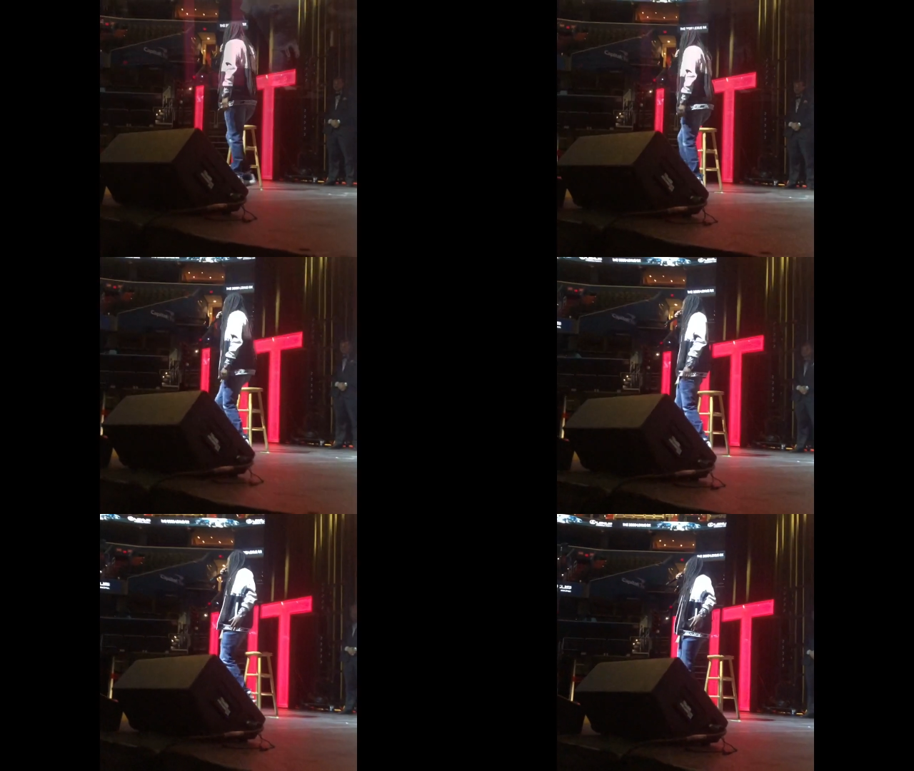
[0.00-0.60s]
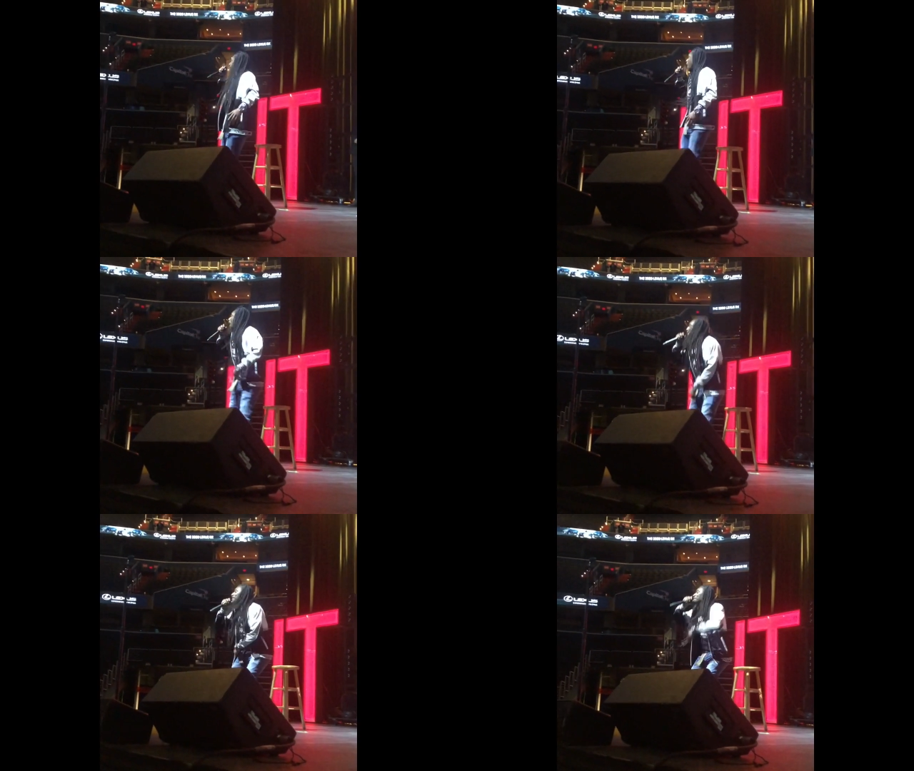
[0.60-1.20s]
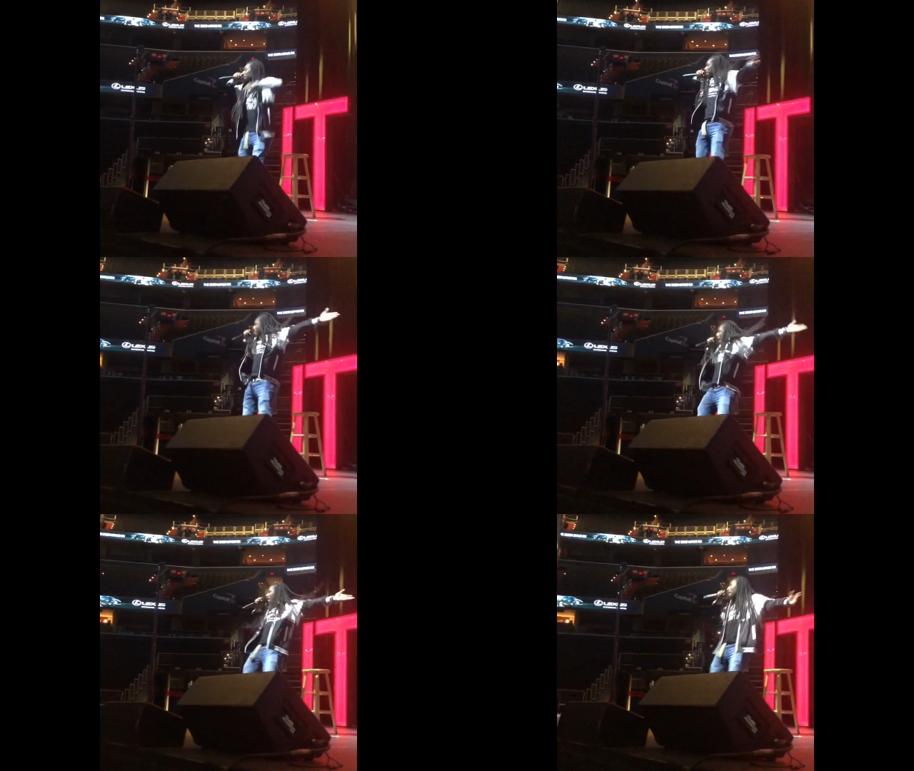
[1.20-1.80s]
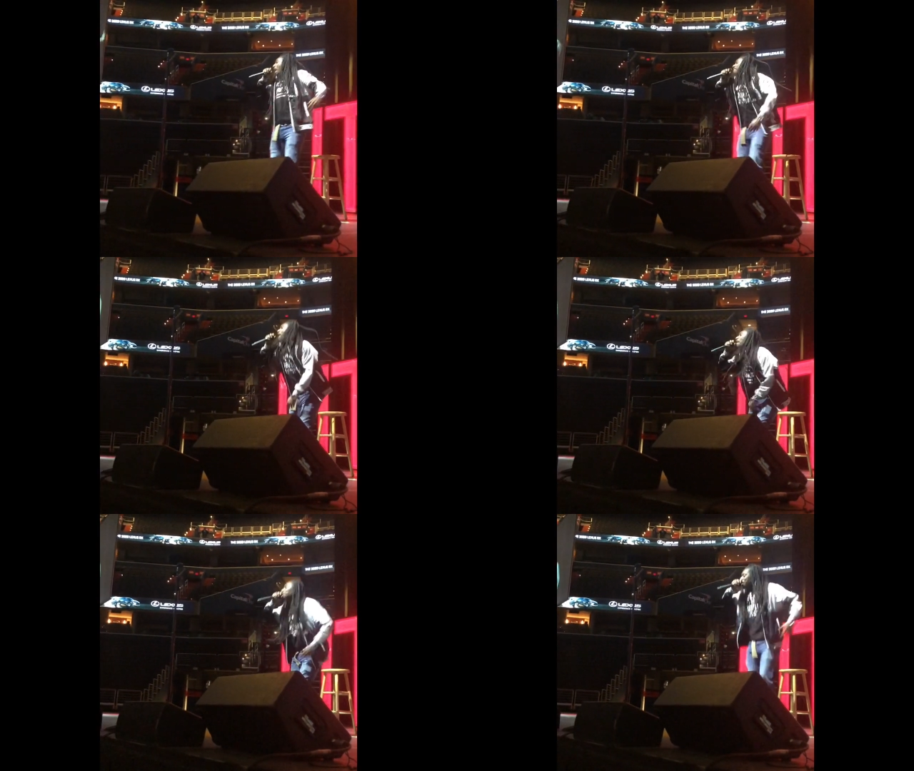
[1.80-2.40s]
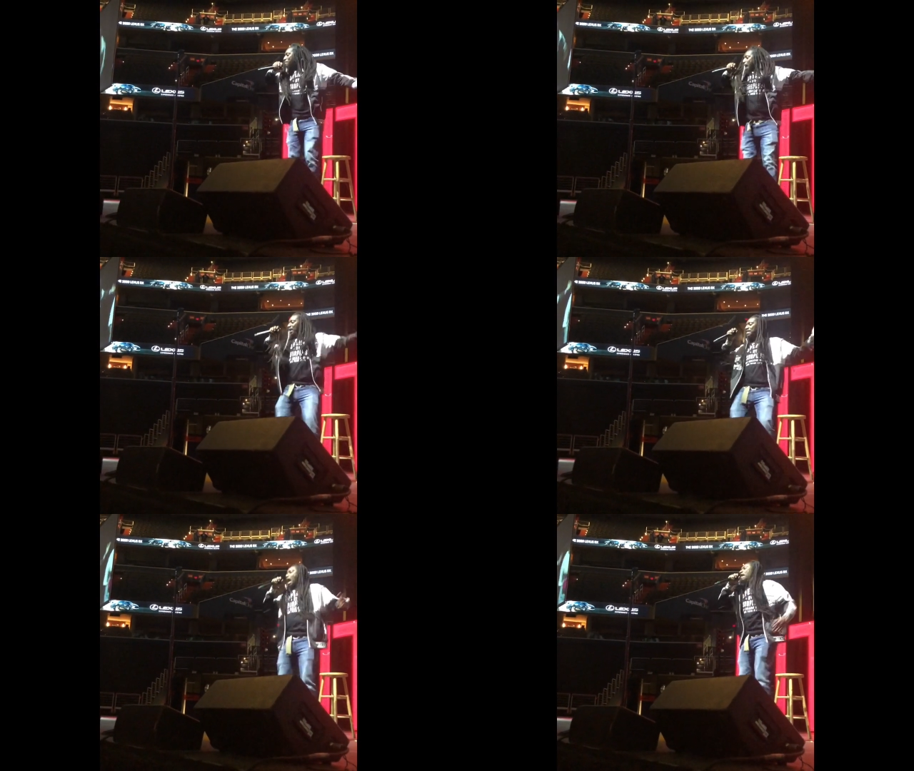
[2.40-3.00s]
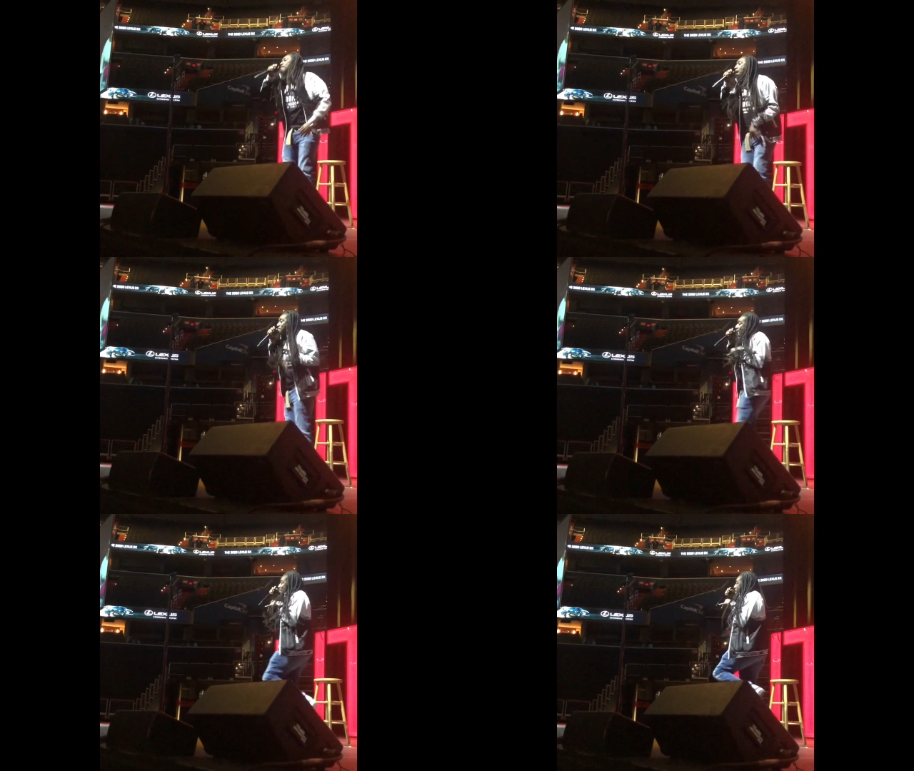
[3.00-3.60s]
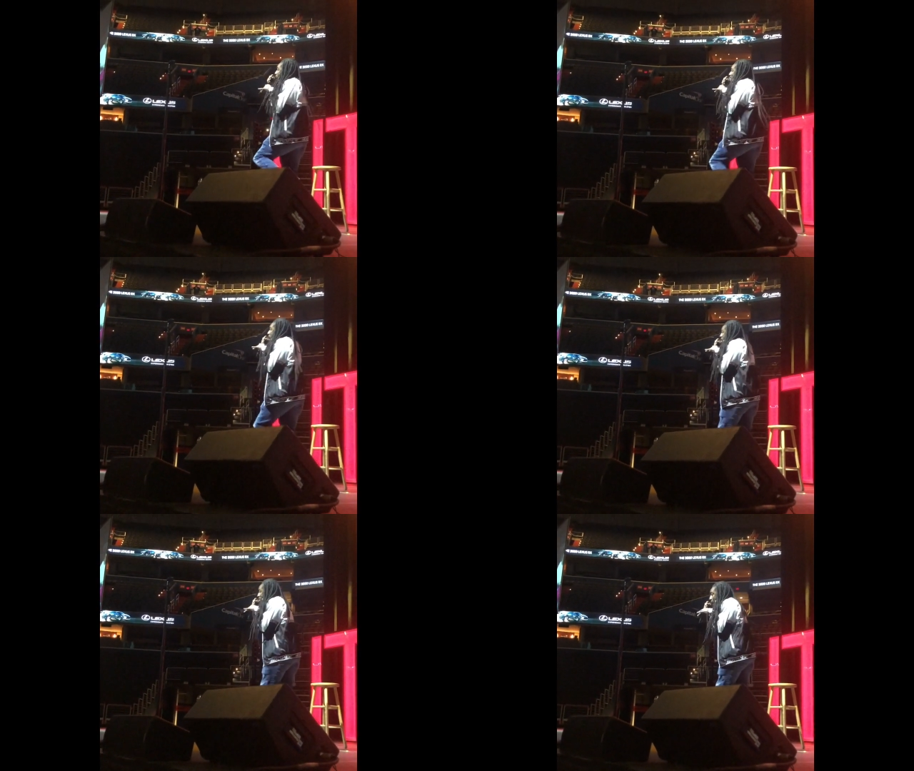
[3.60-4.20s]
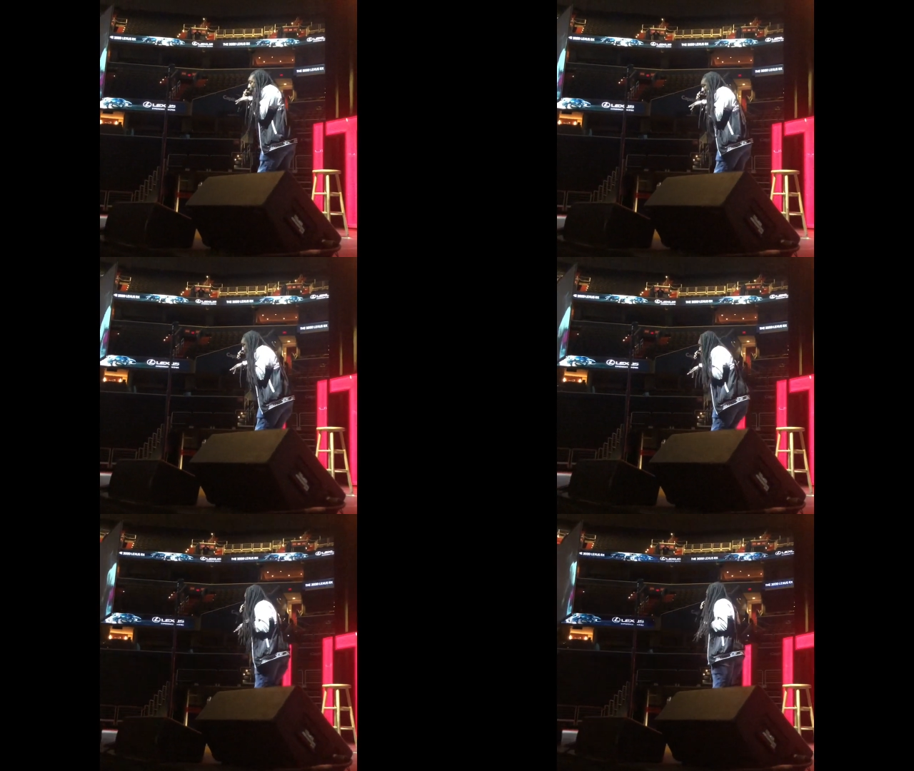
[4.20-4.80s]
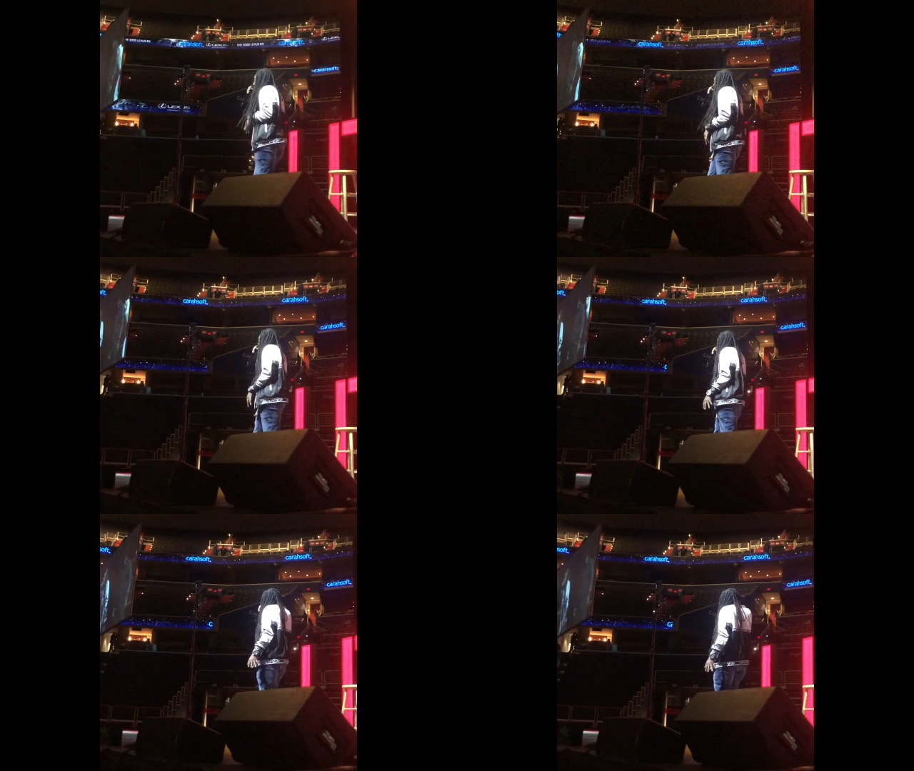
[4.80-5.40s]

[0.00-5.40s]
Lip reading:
Nobody's mouth can be seen.